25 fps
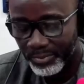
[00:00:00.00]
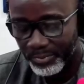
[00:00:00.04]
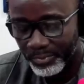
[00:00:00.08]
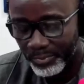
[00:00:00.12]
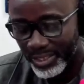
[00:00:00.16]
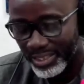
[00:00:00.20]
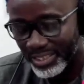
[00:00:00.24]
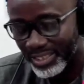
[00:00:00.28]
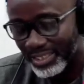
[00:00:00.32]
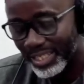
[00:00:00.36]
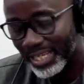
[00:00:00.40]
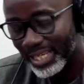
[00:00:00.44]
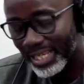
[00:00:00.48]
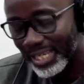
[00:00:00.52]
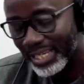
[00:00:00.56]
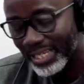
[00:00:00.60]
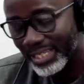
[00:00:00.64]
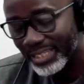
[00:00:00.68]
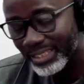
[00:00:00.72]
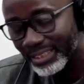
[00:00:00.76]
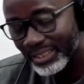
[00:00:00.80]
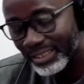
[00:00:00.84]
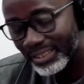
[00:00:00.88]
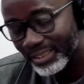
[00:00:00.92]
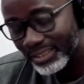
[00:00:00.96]
personal
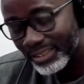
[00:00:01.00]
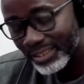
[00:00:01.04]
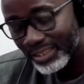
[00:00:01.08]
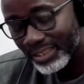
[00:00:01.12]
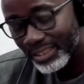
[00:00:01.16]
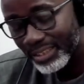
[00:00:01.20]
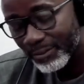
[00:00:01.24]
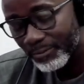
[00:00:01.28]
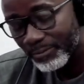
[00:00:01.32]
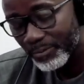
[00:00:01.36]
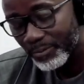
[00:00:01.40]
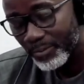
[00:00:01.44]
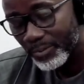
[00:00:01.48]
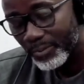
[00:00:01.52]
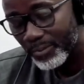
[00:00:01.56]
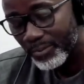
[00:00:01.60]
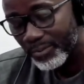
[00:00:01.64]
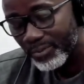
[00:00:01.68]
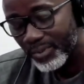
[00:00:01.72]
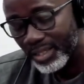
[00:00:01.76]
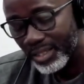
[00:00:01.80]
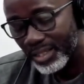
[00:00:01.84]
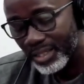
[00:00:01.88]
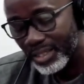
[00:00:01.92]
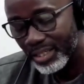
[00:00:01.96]
and
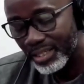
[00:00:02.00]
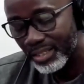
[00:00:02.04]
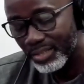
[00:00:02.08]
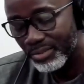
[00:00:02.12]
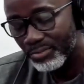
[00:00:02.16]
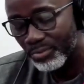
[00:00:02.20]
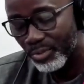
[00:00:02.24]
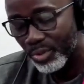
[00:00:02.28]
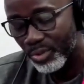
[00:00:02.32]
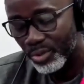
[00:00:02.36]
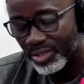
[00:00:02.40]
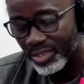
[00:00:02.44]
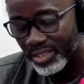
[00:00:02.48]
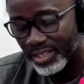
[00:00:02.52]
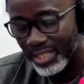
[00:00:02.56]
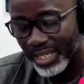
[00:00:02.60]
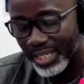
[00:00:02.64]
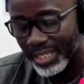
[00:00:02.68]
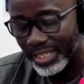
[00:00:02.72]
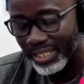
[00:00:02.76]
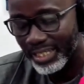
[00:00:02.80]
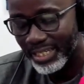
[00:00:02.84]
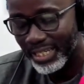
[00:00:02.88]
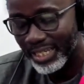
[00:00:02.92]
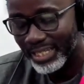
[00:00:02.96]
emotional
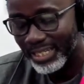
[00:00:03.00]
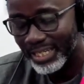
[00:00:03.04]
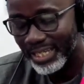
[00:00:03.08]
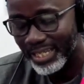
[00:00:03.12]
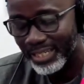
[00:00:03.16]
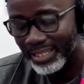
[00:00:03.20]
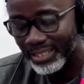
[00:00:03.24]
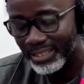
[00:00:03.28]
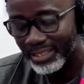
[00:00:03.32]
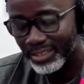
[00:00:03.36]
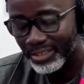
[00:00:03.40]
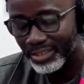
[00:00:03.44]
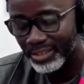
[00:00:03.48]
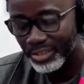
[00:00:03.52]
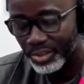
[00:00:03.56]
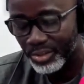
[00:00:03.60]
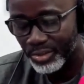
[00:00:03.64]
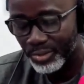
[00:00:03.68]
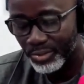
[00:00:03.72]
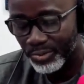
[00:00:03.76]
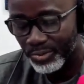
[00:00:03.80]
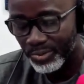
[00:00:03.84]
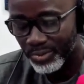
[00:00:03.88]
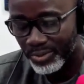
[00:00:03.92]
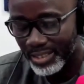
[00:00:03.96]
and other
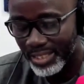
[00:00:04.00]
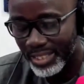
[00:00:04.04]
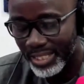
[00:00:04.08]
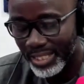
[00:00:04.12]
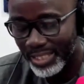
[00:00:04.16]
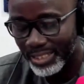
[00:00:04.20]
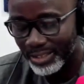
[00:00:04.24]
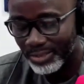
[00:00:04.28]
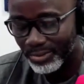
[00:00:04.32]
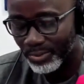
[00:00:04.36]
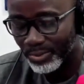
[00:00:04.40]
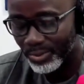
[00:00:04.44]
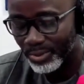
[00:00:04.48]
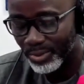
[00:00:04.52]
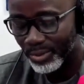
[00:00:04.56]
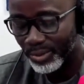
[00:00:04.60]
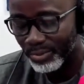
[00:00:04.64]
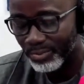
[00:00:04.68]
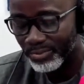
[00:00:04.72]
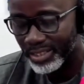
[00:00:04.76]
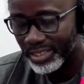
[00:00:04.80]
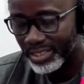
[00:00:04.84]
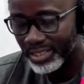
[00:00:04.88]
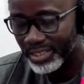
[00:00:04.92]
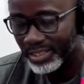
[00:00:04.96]
issues that will not
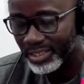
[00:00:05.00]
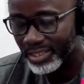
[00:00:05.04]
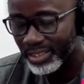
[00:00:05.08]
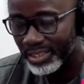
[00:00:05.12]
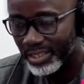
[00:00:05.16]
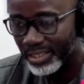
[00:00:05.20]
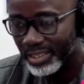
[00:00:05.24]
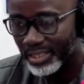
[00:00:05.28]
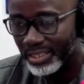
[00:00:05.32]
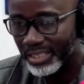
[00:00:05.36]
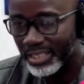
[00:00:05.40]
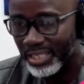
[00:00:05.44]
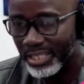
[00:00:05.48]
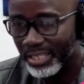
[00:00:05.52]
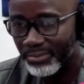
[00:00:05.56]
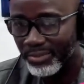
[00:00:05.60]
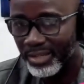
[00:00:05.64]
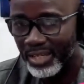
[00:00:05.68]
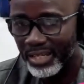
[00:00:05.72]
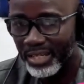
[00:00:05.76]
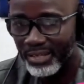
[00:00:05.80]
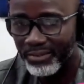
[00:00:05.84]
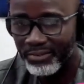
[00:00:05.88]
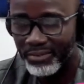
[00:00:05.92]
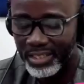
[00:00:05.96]
make them
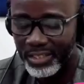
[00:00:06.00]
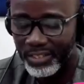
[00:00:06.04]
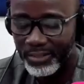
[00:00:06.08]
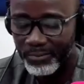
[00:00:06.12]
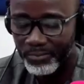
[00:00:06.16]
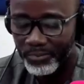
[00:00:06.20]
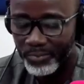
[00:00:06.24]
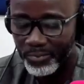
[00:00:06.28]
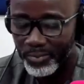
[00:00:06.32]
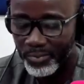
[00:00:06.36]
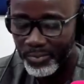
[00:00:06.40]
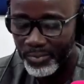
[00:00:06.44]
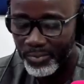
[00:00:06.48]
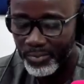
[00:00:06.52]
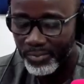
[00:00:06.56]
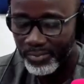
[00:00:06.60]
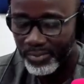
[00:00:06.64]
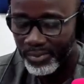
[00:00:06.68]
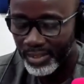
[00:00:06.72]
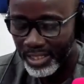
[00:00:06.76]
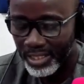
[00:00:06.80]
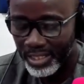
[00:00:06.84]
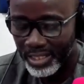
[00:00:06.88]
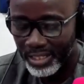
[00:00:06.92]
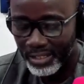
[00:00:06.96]
have a
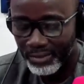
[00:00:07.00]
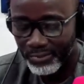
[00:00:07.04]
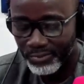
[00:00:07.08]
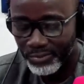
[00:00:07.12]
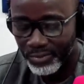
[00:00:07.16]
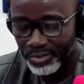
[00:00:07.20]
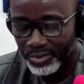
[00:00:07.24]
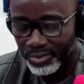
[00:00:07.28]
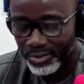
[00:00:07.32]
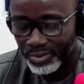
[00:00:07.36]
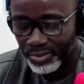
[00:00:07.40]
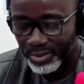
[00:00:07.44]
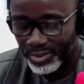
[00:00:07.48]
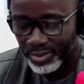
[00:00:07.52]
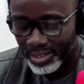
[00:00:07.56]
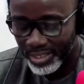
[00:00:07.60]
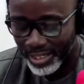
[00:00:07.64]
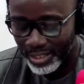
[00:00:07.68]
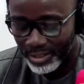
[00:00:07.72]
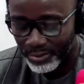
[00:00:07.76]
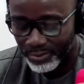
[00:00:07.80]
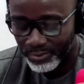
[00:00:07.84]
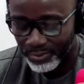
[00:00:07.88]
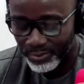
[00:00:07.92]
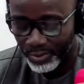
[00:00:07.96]
level
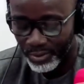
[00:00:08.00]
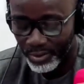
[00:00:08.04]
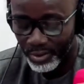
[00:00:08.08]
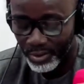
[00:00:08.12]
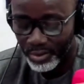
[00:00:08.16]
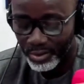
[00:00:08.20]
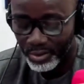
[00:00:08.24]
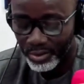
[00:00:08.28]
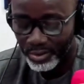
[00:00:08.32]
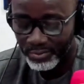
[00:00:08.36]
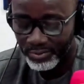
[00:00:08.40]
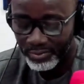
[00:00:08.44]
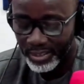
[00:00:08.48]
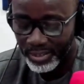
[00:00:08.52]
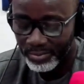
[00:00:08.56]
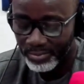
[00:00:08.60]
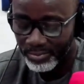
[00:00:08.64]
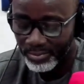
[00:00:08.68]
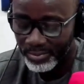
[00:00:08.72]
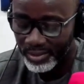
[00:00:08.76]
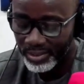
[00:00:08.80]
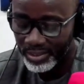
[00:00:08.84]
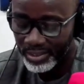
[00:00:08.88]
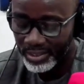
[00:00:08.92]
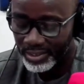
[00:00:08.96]
grounds for all of them
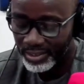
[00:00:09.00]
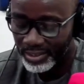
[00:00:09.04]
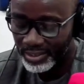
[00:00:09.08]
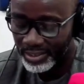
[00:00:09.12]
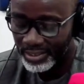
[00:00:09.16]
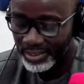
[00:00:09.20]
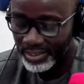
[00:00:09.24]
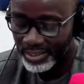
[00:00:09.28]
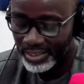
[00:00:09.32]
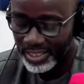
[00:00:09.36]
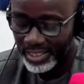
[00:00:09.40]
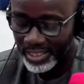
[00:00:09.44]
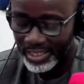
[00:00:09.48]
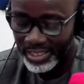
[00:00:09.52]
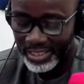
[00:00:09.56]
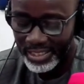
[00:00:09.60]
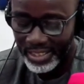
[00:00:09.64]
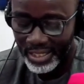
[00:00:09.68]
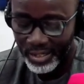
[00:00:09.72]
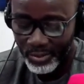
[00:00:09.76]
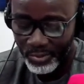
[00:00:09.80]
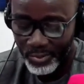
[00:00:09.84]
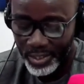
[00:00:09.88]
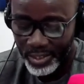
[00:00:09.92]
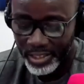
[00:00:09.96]
is taken
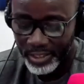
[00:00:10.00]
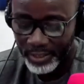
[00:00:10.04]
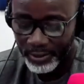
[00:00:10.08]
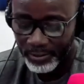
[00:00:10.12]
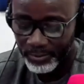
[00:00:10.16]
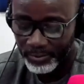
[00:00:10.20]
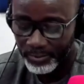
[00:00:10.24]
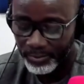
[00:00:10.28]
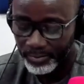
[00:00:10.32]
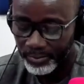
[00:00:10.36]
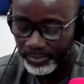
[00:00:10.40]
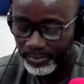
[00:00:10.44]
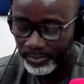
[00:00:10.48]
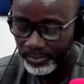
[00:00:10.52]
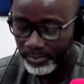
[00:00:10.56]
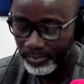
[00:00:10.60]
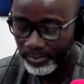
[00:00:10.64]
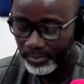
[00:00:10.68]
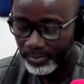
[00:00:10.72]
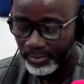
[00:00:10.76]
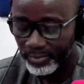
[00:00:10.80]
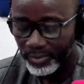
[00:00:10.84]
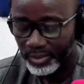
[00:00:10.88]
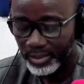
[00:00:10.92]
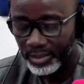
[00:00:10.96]
away.
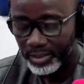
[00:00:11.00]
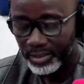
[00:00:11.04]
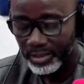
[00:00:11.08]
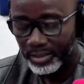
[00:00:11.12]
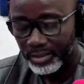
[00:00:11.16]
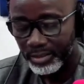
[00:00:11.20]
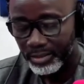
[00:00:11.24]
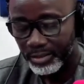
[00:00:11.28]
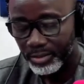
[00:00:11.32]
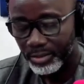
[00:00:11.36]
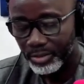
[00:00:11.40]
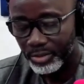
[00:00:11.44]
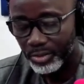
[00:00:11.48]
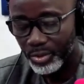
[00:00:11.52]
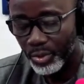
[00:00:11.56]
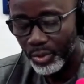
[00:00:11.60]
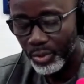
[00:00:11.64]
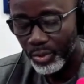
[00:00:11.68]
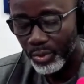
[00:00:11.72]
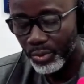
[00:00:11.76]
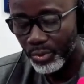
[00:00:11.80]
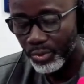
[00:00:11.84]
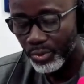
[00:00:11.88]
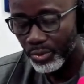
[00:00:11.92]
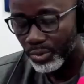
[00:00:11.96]

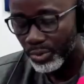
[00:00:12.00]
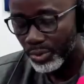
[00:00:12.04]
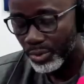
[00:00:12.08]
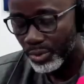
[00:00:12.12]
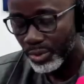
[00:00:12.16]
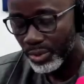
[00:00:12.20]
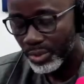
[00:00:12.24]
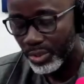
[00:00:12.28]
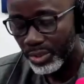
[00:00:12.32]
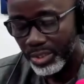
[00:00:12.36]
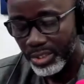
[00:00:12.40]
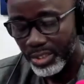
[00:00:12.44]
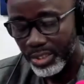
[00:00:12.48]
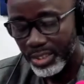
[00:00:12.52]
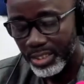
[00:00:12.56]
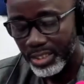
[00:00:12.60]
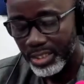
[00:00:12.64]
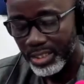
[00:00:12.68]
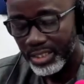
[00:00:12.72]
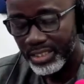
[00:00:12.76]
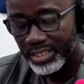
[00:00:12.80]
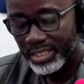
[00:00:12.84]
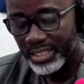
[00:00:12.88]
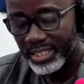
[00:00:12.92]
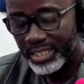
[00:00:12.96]
So
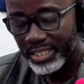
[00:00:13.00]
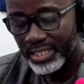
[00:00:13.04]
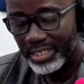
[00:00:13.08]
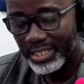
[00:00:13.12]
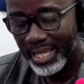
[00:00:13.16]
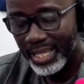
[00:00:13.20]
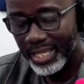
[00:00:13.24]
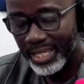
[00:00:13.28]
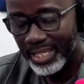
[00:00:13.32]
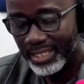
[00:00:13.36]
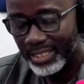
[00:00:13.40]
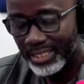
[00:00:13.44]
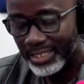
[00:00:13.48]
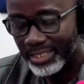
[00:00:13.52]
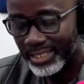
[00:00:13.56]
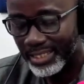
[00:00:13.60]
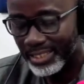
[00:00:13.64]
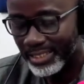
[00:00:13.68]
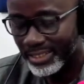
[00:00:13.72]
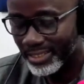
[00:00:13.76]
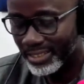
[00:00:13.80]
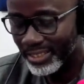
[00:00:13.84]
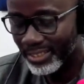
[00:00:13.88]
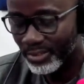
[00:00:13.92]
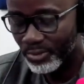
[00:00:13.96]
these are the
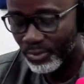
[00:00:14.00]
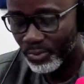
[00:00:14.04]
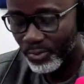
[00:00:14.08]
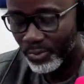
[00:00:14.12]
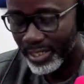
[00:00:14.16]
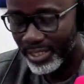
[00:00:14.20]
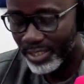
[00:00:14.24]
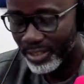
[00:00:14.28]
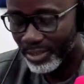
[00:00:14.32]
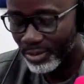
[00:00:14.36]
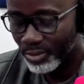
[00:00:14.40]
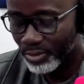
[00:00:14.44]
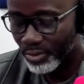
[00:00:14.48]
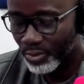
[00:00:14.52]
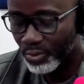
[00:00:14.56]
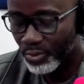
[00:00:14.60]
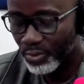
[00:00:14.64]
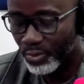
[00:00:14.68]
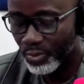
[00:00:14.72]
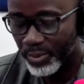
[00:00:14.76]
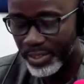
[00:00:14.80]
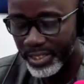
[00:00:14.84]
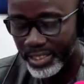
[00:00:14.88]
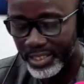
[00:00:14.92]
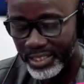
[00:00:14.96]
6 ways through
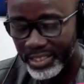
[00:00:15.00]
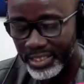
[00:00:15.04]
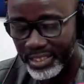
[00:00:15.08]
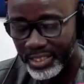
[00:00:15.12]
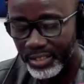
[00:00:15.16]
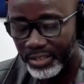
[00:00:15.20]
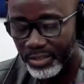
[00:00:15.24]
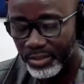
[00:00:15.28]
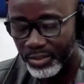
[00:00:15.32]
which